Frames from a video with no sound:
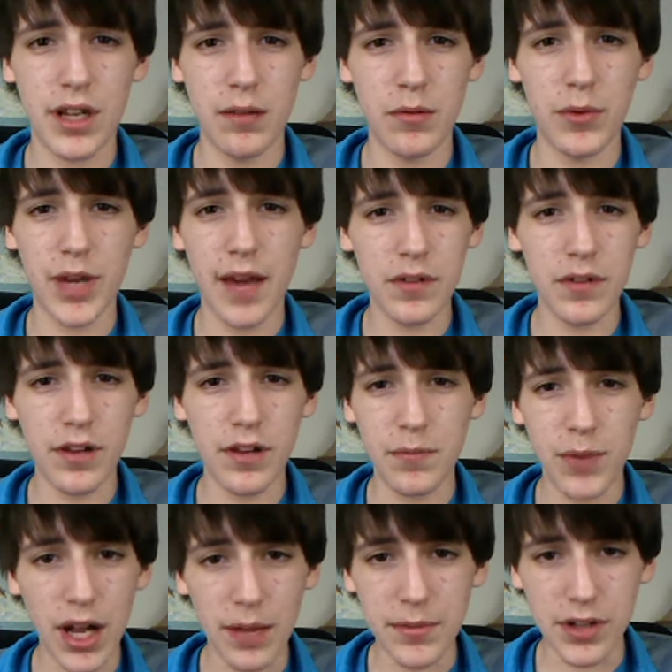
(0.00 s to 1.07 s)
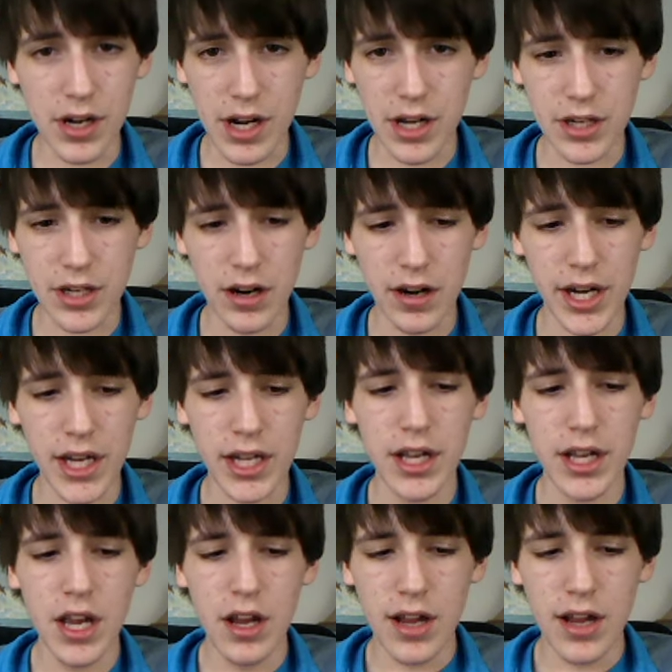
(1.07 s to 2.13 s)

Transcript: I mean, we have enough problems in our nation already.